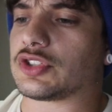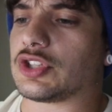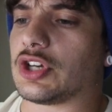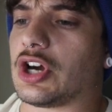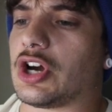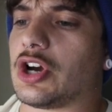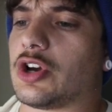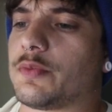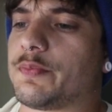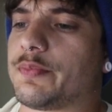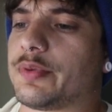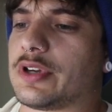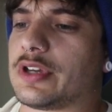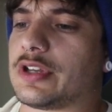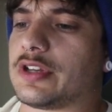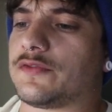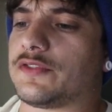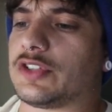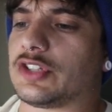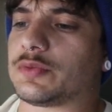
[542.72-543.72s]
to open,
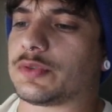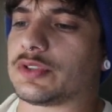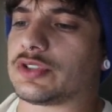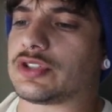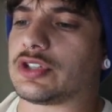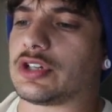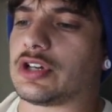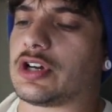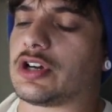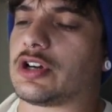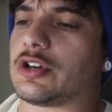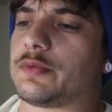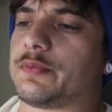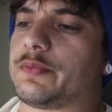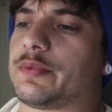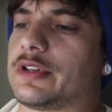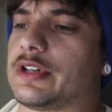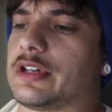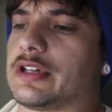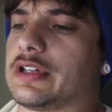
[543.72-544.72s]
if this wants to
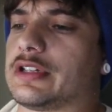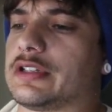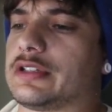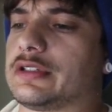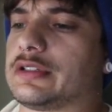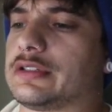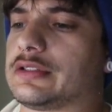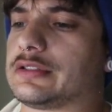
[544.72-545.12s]
open.